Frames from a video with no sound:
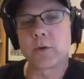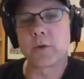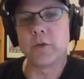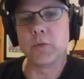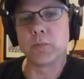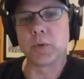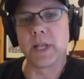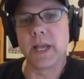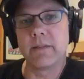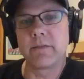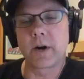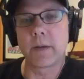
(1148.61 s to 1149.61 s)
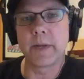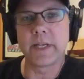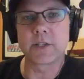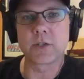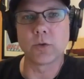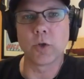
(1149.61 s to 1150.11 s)
of you play very many
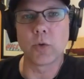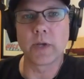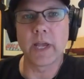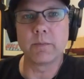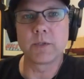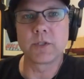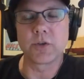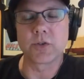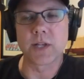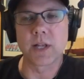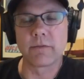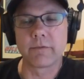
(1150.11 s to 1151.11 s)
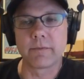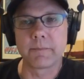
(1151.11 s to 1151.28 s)
solo games yourself?